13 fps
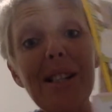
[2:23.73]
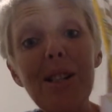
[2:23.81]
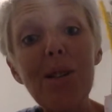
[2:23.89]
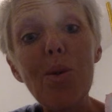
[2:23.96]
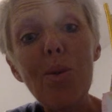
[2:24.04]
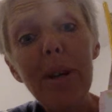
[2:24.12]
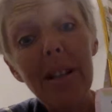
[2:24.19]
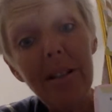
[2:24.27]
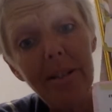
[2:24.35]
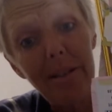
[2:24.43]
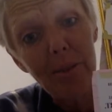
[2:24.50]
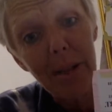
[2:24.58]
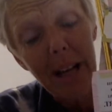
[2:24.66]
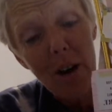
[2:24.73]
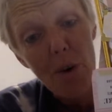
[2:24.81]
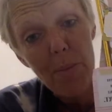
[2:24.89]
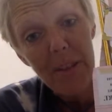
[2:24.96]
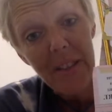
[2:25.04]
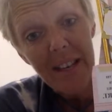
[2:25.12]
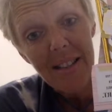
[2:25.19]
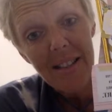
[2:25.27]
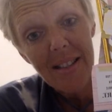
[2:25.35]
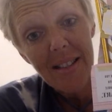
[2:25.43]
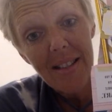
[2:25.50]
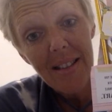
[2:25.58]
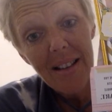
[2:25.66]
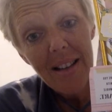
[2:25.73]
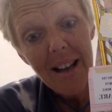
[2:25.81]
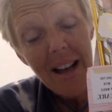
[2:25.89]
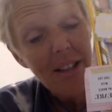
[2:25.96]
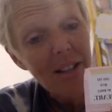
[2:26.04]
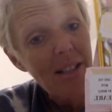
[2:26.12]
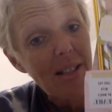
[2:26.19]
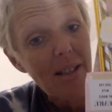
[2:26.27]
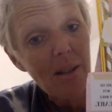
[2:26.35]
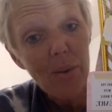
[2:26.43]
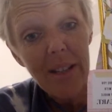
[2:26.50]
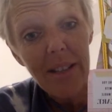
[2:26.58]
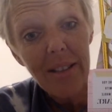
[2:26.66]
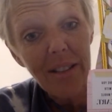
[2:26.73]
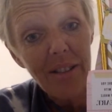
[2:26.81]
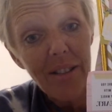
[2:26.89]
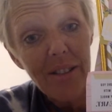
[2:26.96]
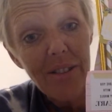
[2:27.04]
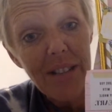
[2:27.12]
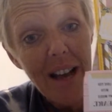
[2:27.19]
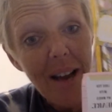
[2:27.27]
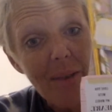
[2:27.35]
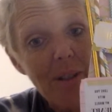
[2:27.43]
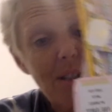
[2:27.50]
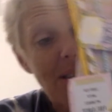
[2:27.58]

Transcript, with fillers: squealed when I opened this. I just squealed, Cruz. I was